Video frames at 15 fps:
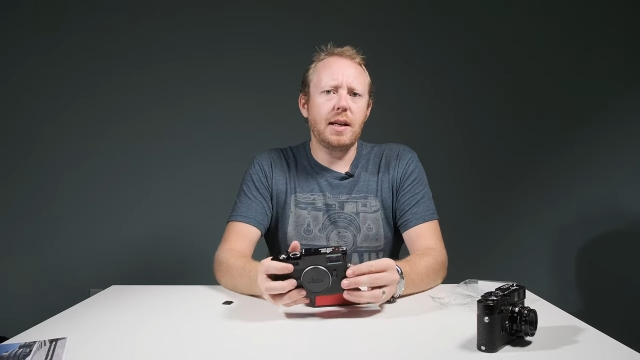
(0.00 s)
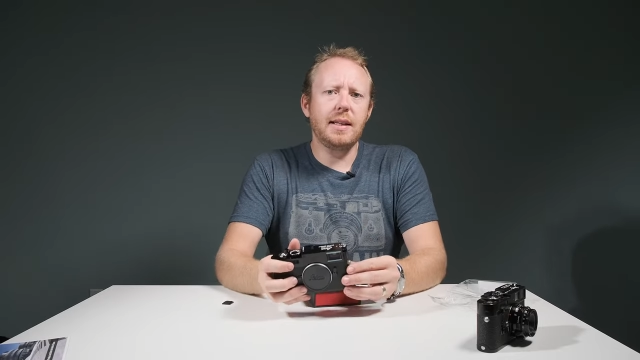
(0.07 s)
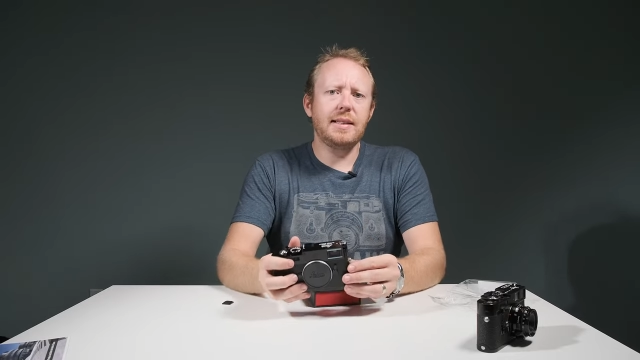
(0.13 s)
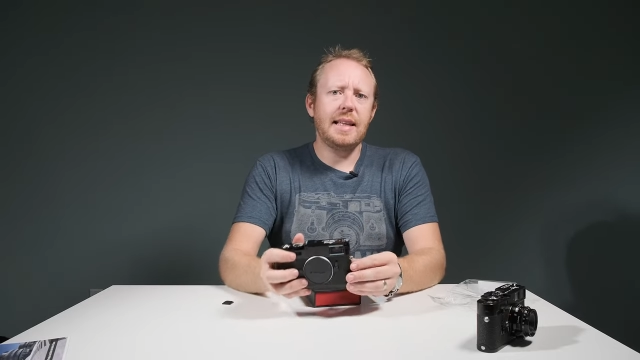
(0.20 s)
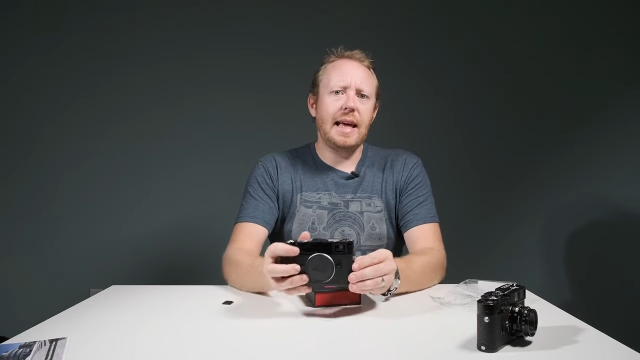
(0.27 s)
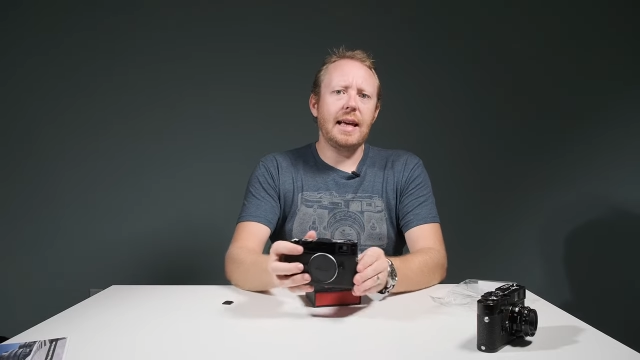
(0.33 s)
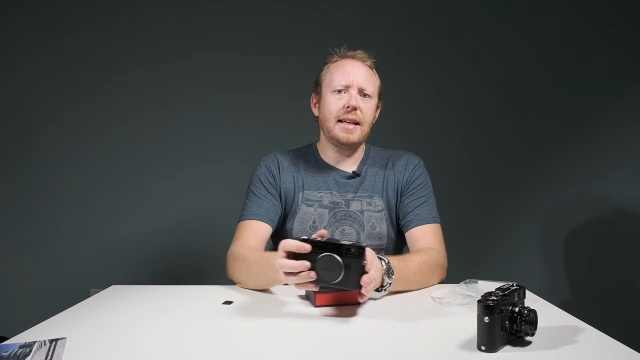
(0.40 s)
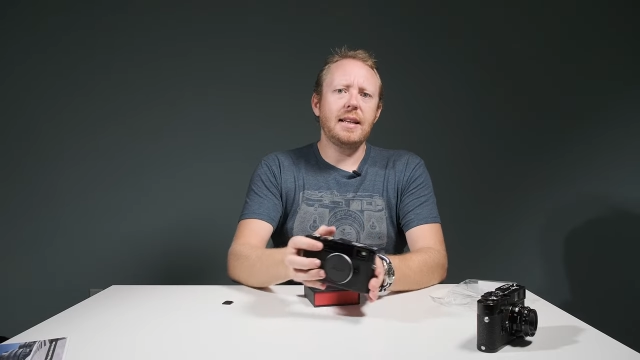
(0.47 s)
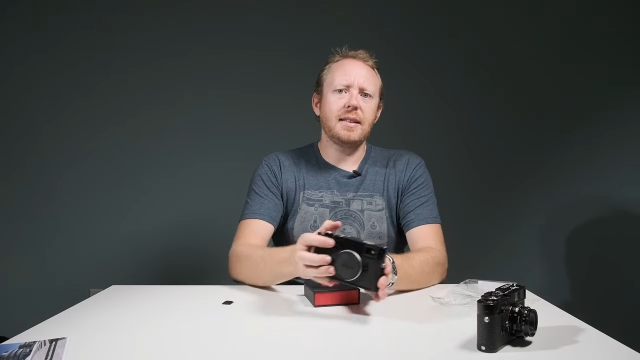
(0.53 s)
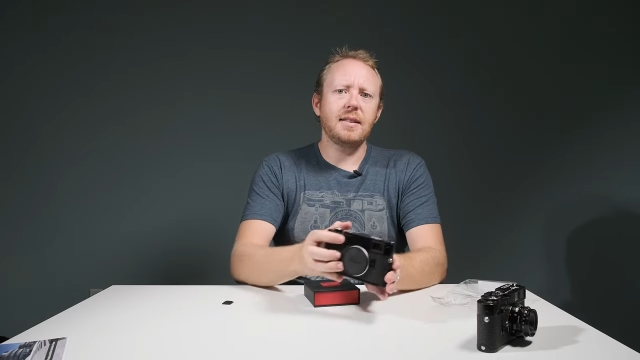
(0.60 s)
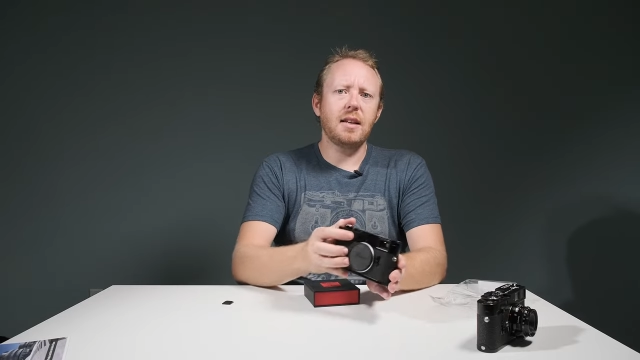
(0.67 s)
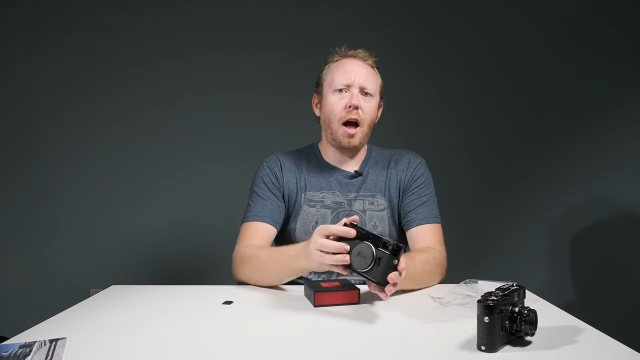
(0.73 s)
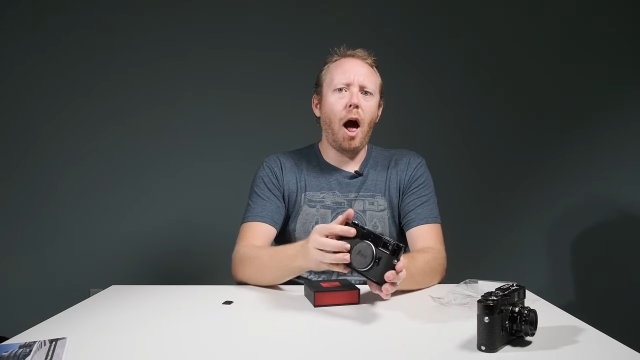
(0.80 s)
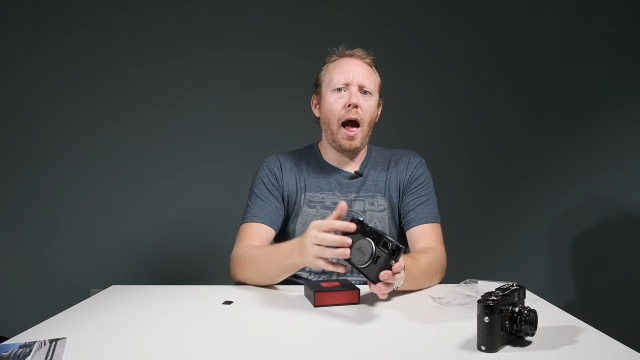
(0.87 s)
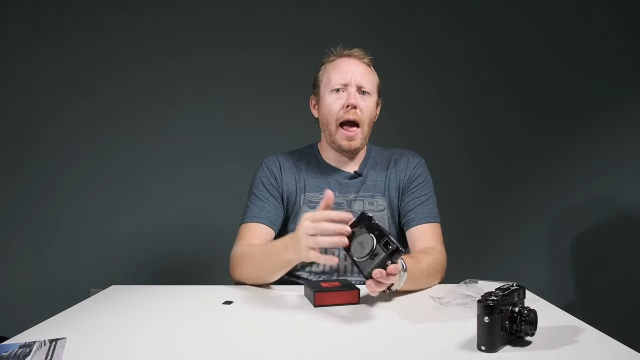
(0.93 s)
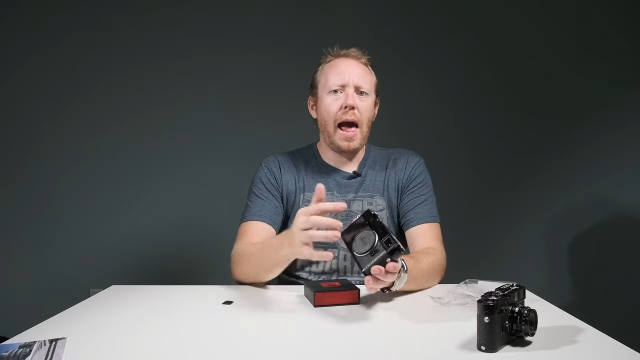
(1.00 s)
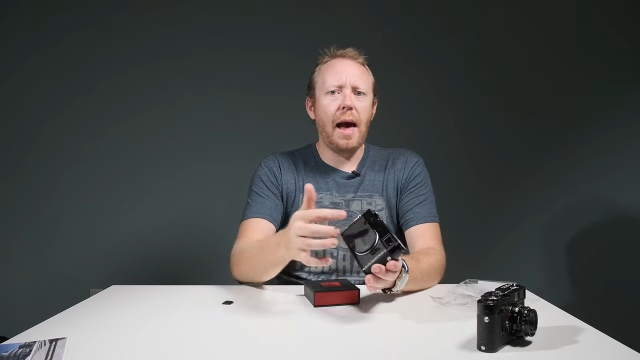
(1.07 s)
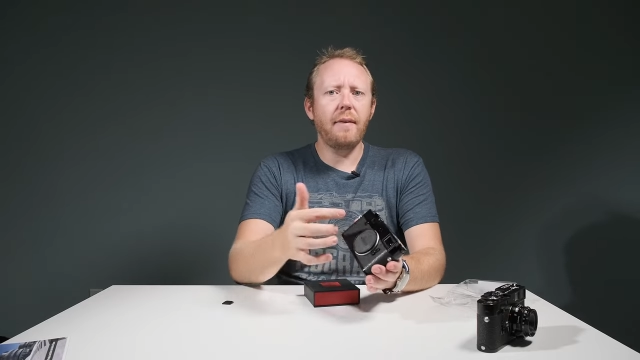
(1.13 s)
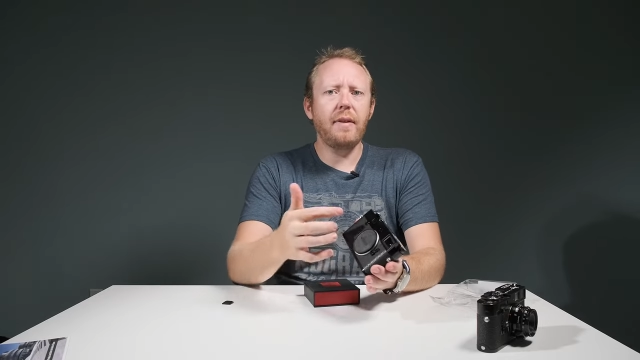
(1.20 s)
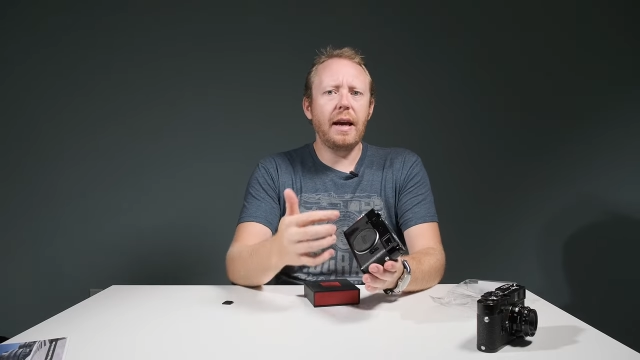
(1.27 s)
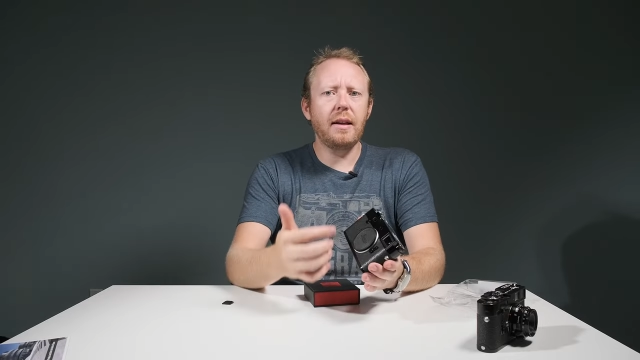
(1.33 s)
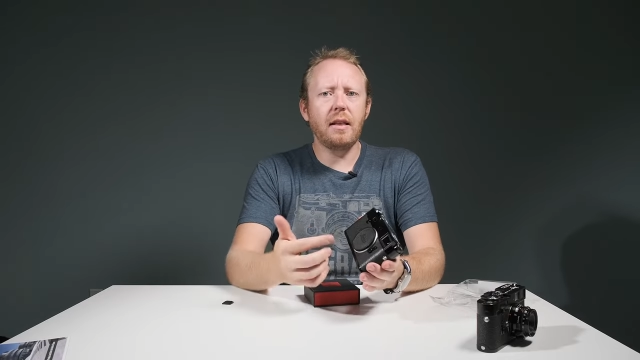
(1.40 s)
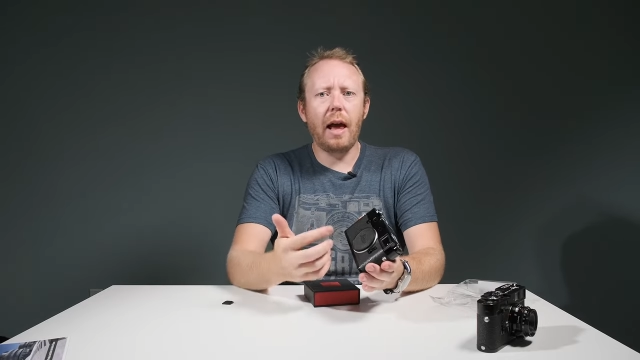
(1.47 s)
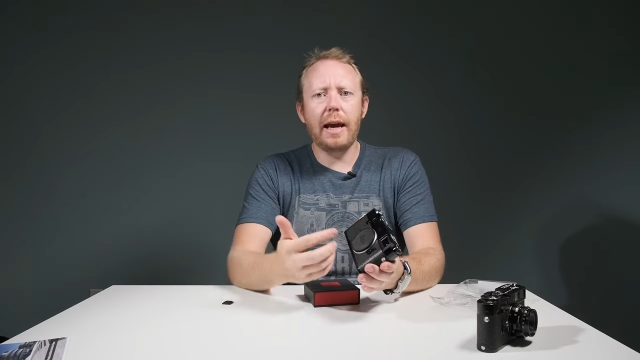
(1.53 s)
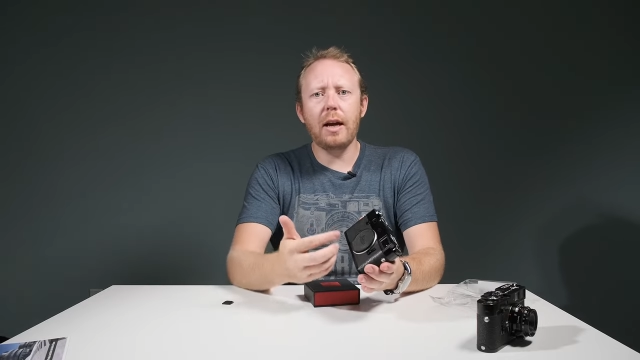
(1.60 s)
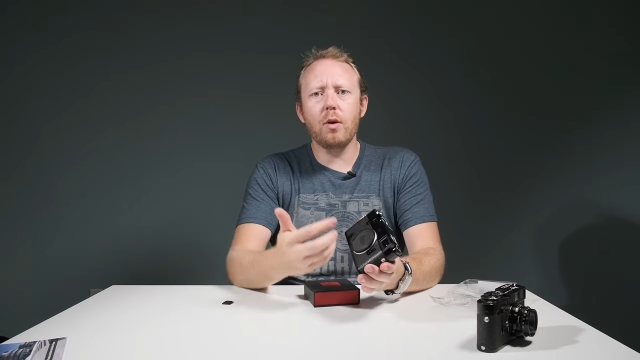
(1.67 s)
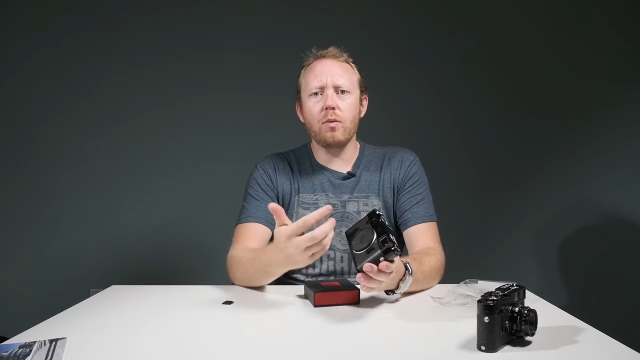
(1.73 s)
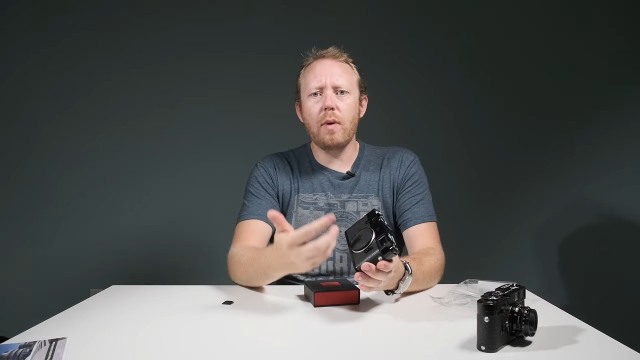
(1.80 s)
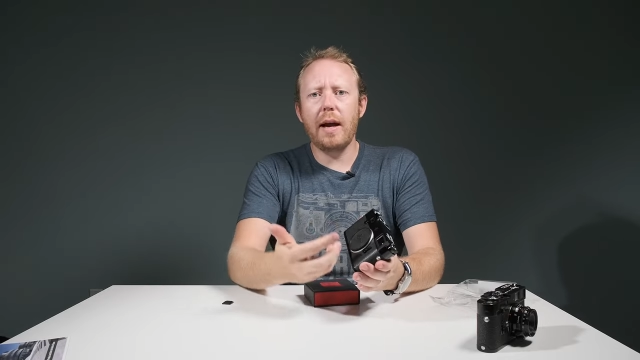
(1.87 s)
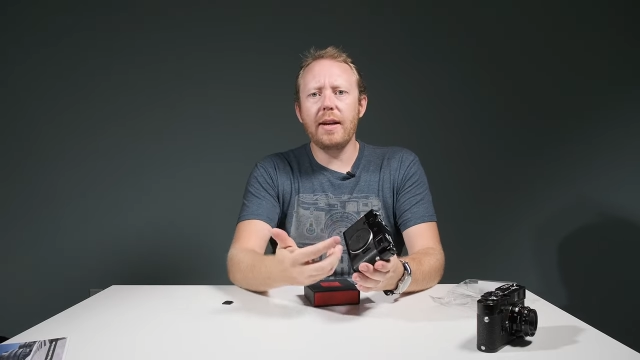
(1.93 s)
is that it does not have a
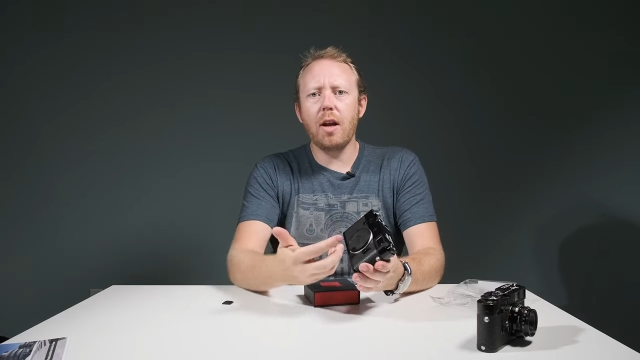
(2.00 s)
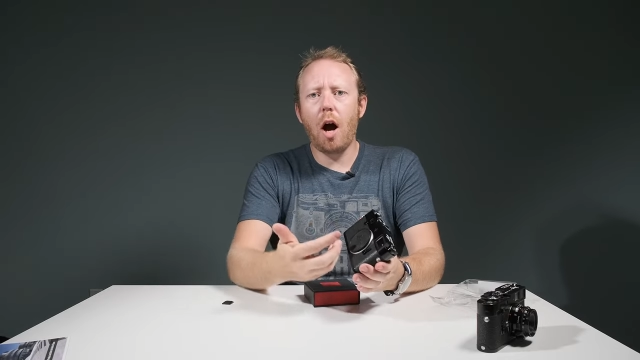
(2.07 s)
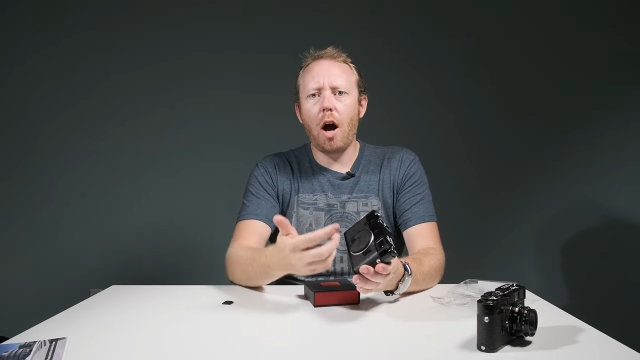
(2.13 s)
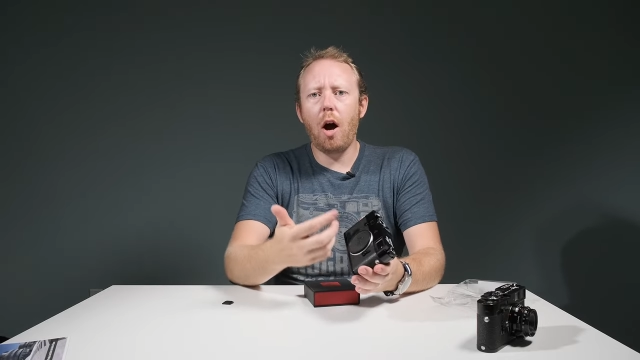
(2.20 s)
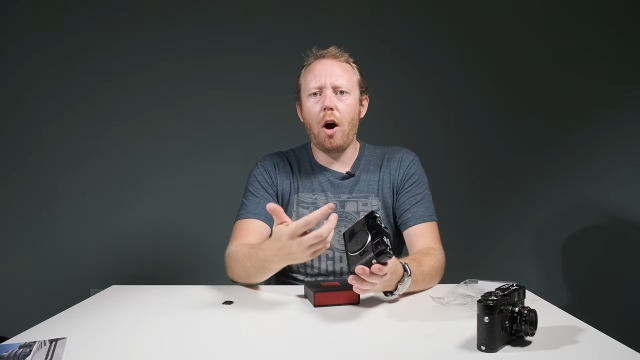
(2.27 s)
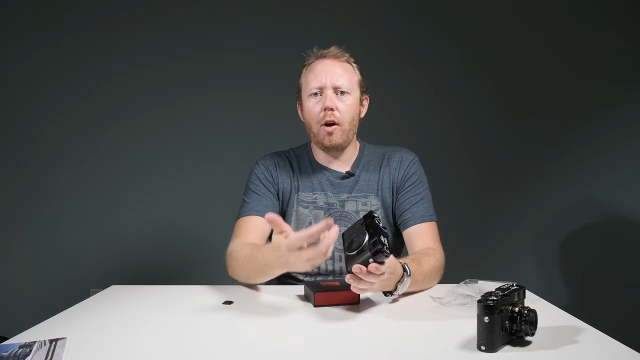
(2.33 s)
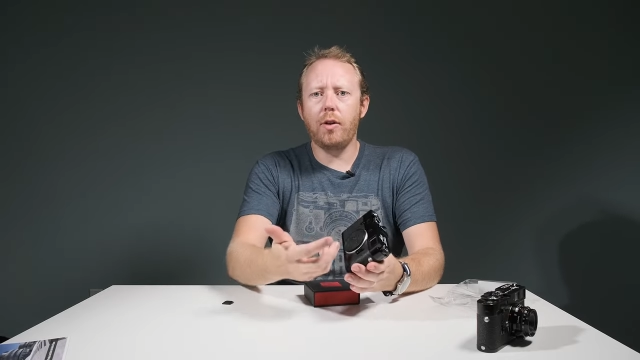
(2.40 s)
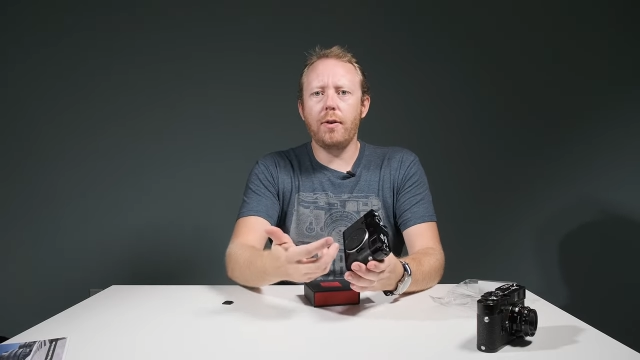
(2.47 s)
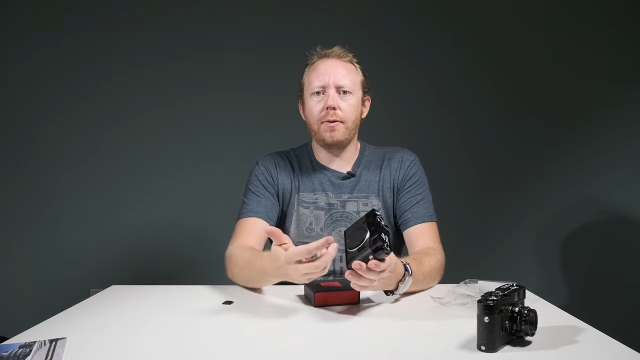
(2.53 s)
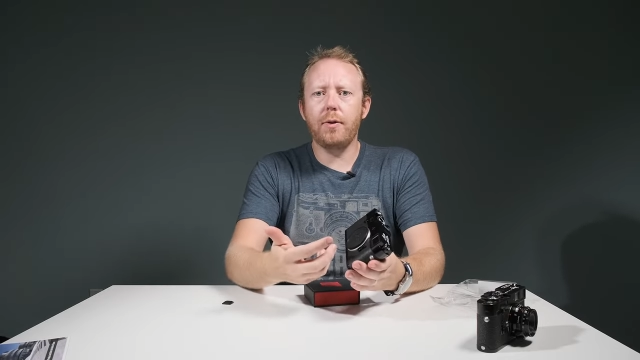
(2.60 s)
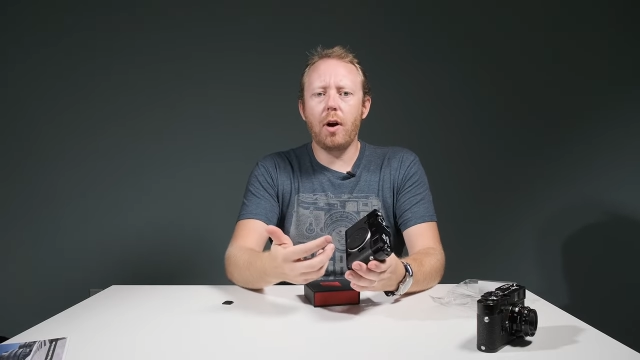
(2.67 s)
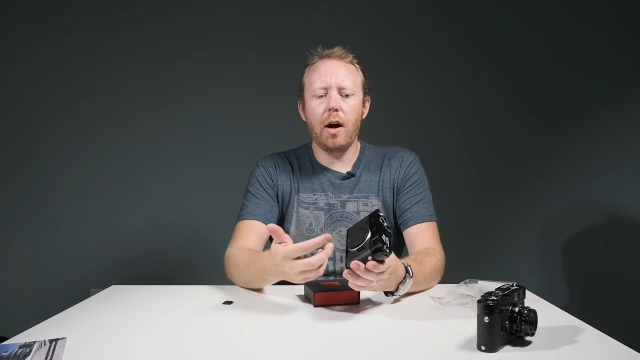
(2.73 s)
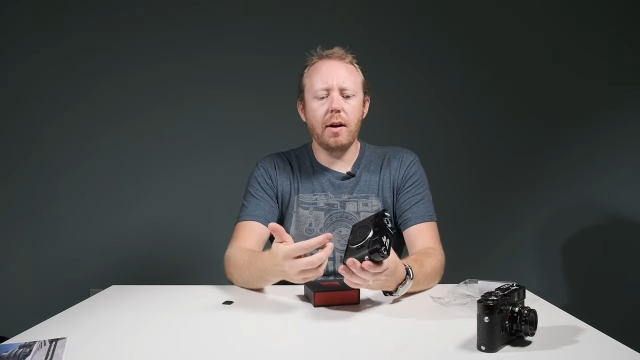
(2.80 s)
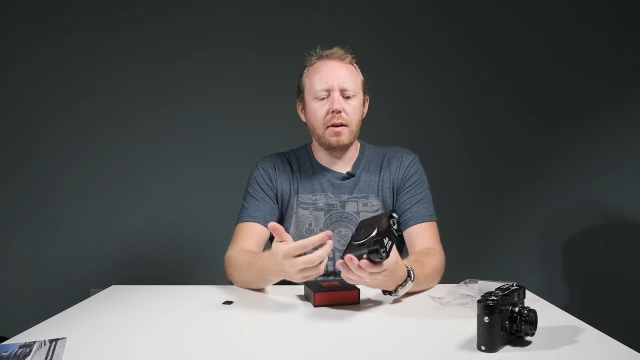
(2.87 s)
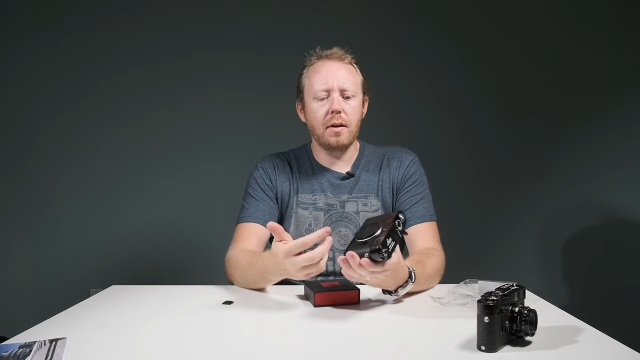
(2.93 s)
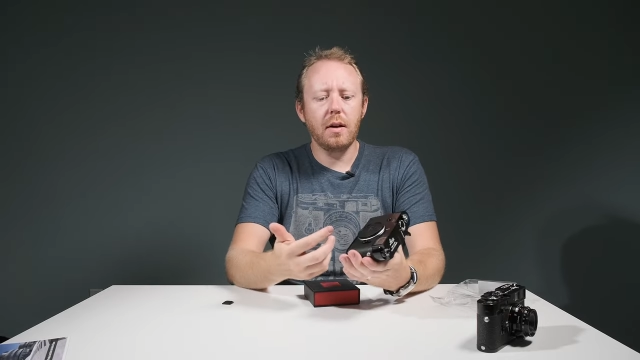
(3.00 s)
Leica red dot on the front.